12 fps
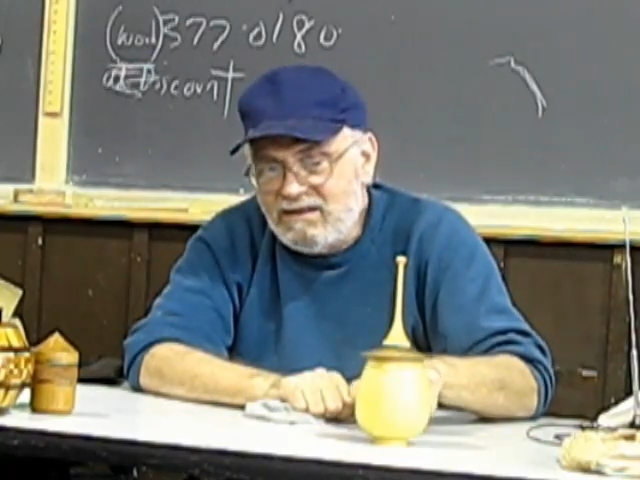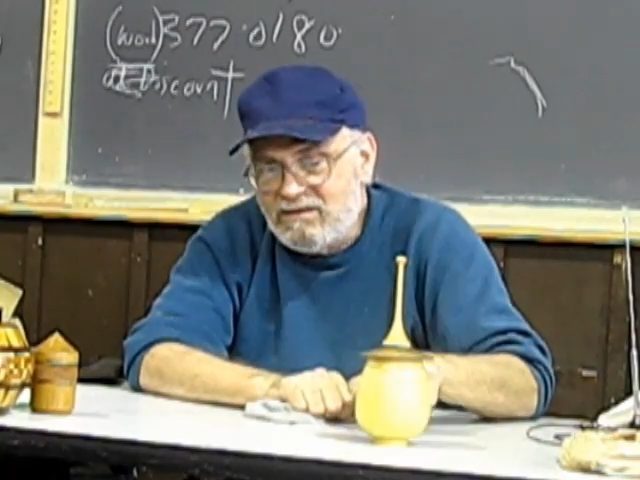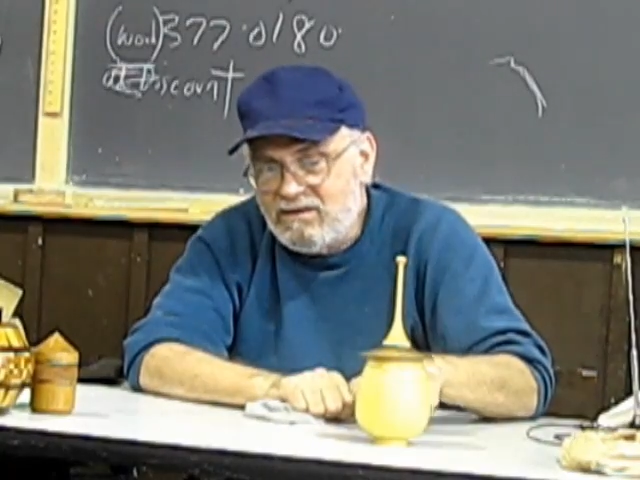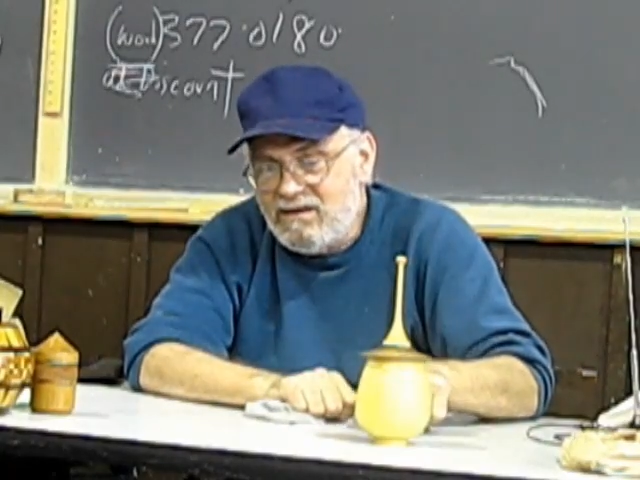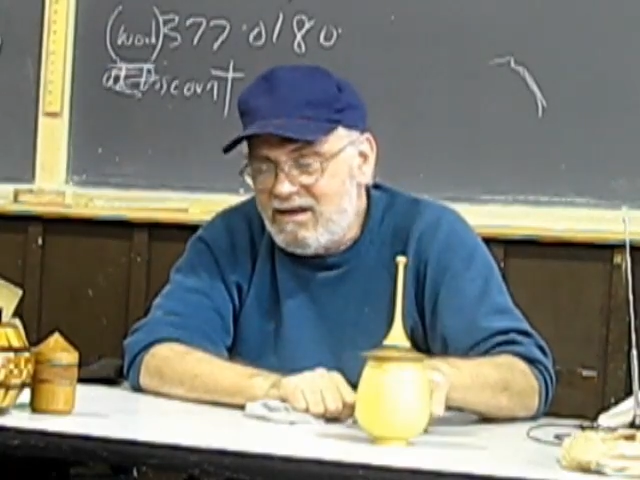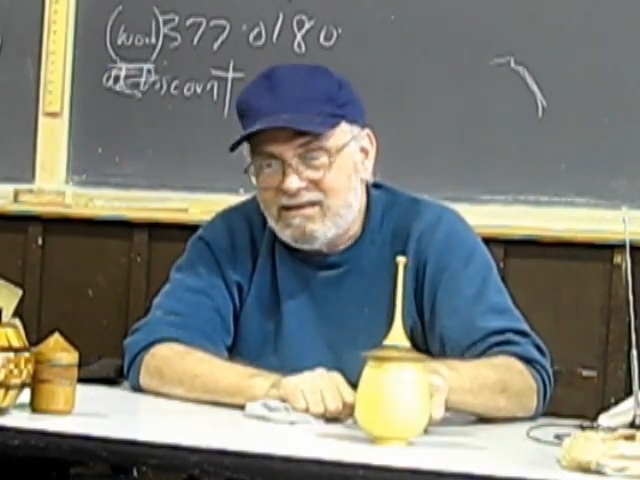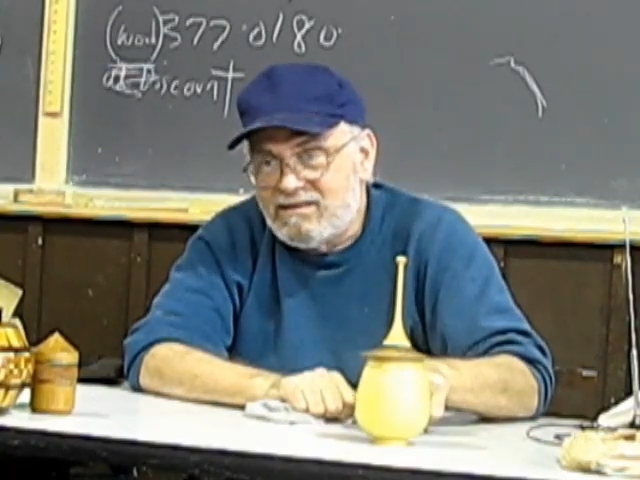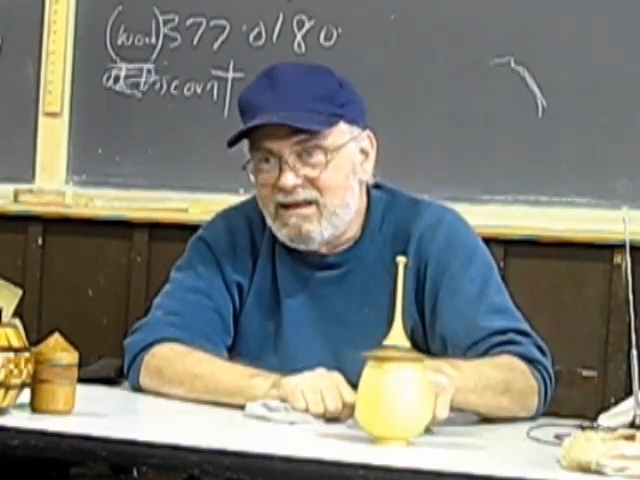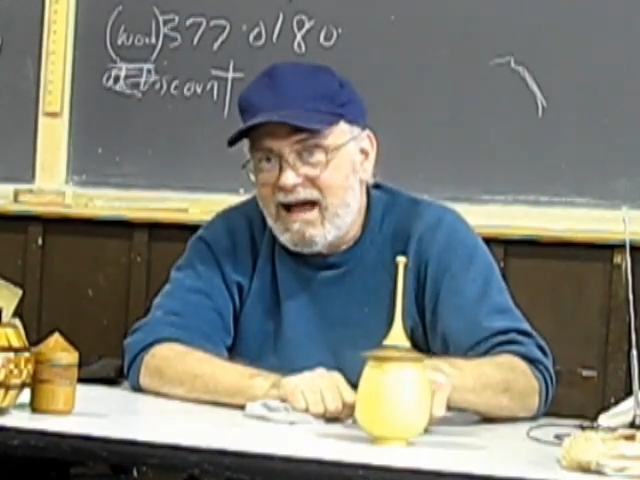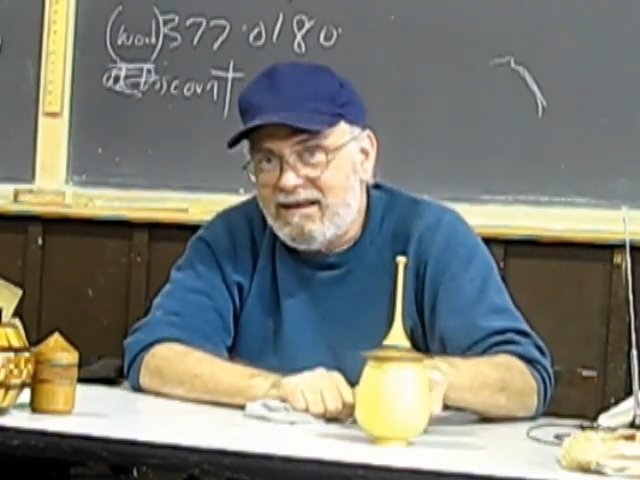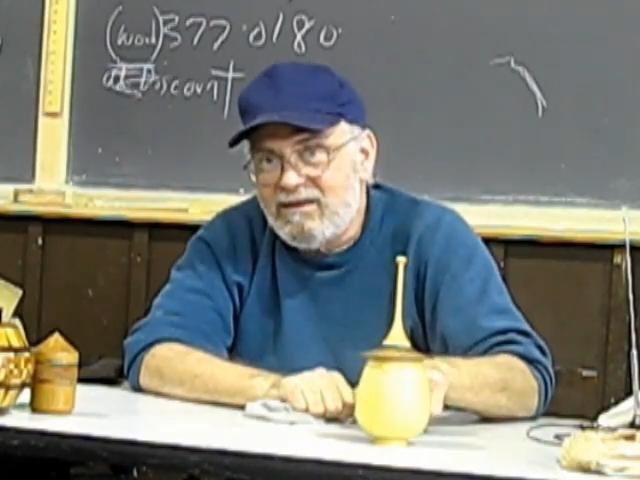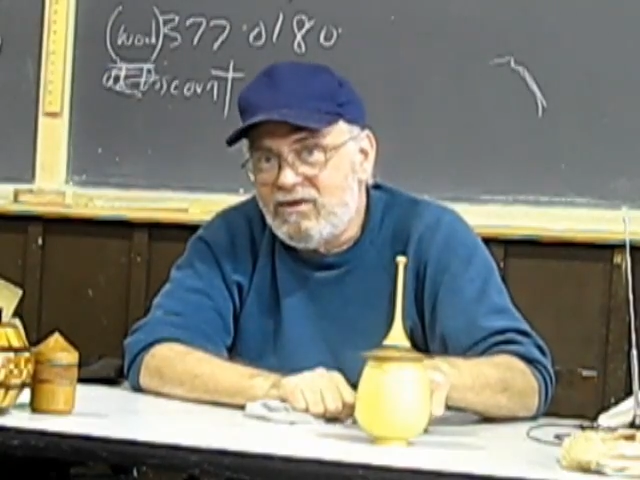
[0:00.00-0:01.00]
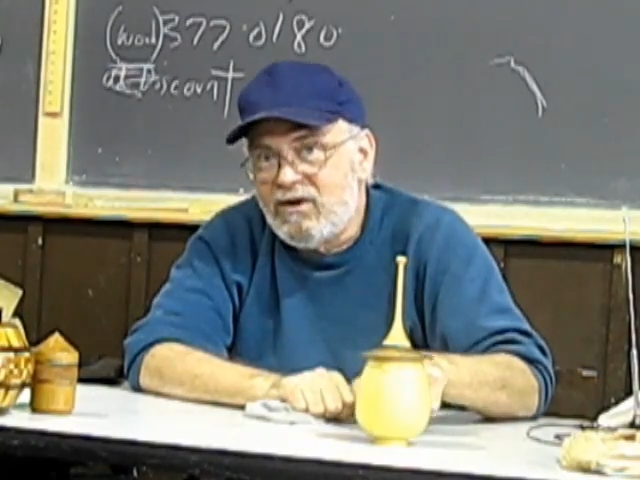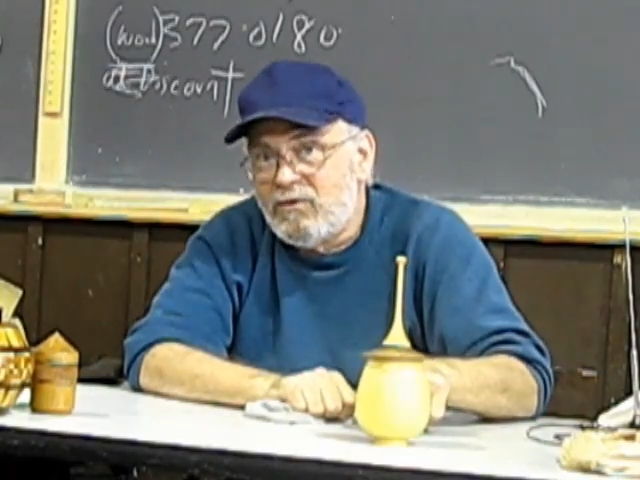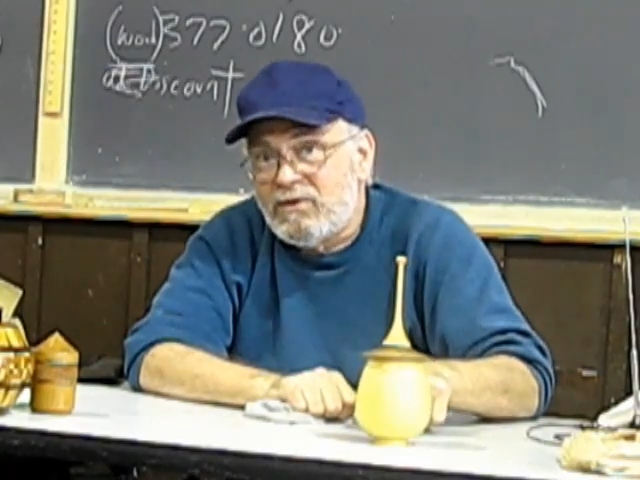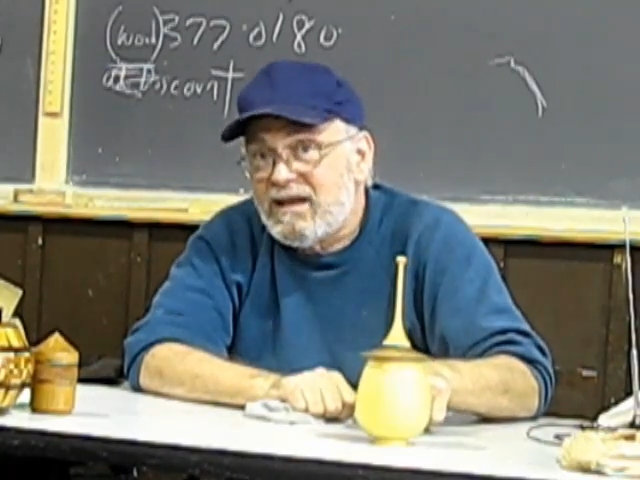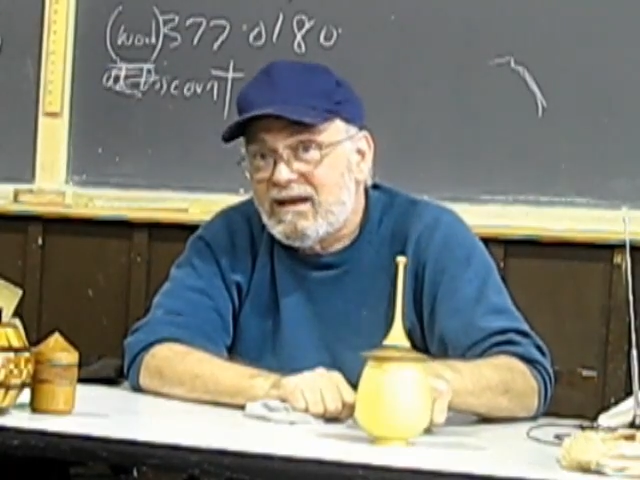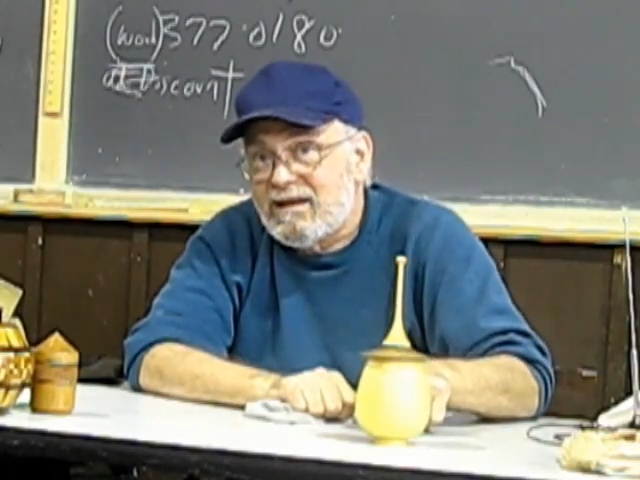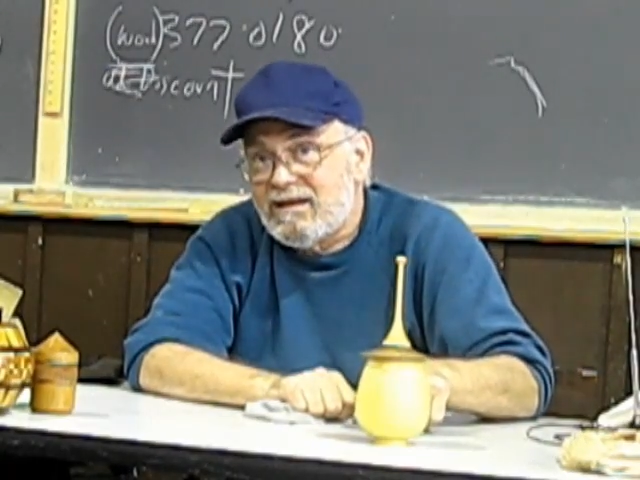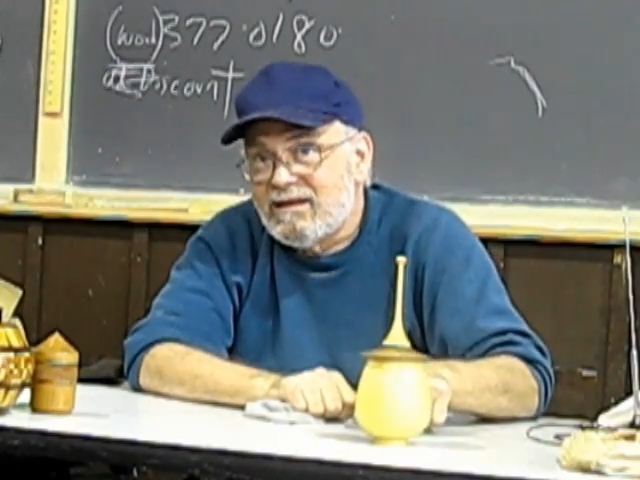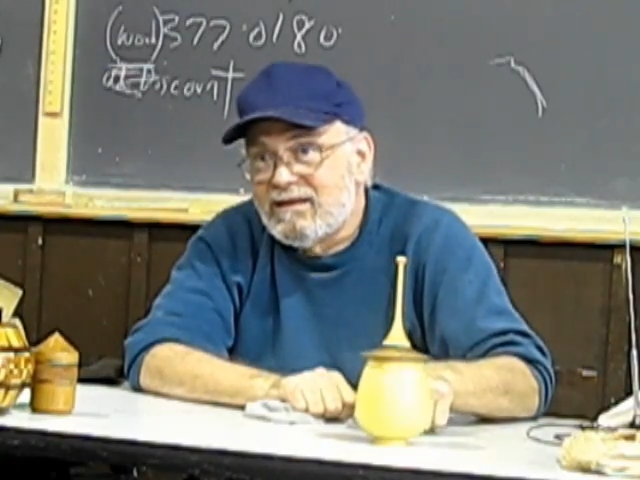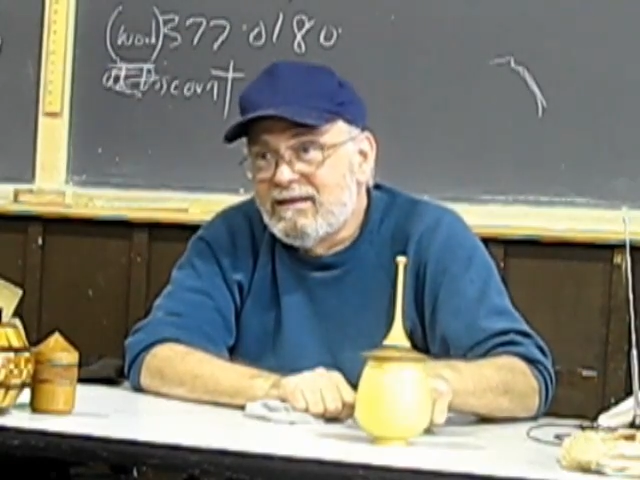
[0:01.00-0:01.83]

It's not, you don't need it.